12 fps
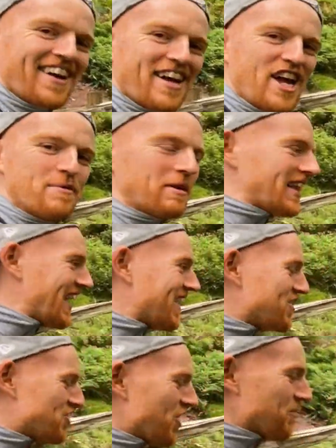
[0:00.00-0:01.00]

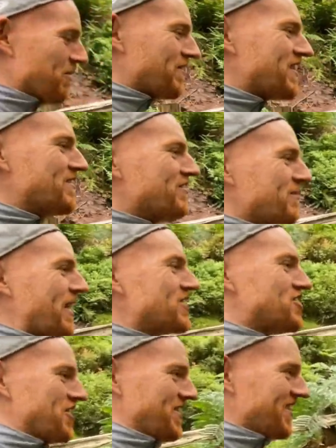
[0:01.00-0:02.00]
Himalayan John with the
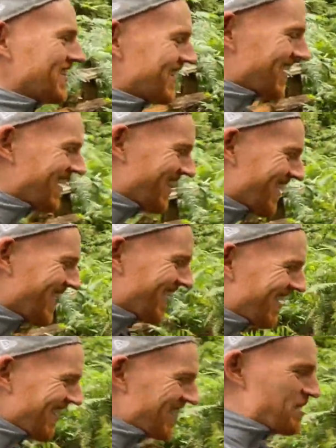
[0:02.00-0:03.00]
information.
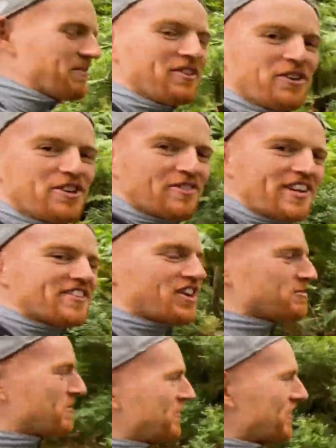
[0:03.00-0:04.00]
You've been doing your
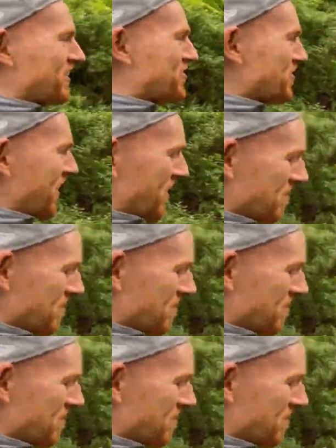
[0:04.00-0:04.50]
research before this trip.